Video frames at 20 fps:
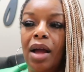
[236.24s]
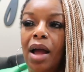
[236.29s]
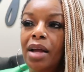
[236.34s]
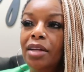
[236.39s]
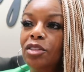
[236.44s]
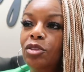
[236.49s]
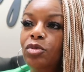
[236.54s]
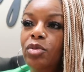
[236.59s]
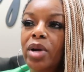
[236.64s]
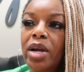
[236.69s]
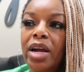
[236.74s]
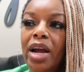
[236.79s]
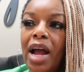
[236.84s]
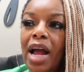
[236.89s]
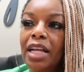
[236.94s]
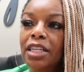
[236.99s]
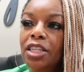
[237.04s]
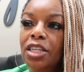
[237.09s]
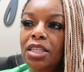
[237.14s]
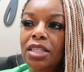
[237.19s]
I swear,
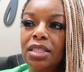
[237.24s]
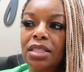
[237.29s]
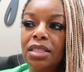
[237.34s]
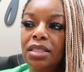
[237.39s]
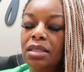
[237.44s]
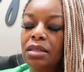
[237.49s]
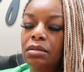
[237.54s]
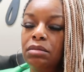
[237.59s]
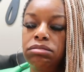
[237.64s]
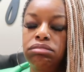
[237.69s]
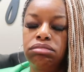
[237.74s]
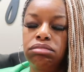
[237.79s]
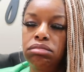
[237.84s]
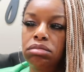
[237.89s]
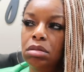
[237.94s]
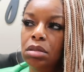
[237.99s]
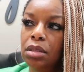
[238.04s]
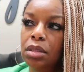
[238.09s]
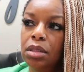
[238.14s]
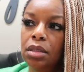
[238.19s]
I just,
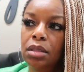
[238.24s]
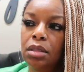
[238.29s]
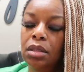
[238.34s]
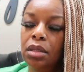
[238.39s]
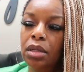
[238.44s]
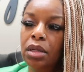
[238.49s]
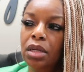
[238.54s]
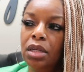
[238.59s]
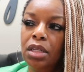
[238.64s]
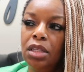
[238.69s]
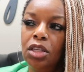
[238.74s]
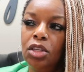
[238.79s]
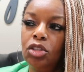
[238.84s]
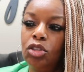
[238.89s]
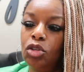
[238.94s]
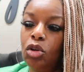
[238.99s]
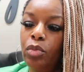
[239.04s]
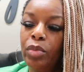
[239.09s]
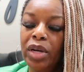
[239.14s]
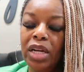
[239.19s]
there's
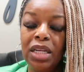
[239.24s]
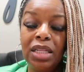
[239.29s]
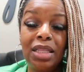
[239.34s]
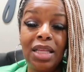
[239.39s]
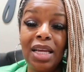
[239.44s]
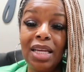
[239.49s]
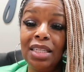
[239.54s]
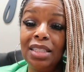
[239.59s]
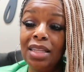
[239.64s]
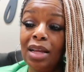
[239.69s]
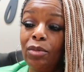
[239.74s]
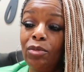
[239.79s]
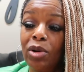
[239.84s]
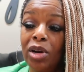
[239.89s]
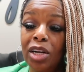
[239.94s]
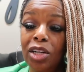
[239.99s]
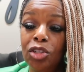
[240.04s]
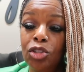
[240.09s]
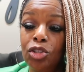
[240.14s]
so many things I want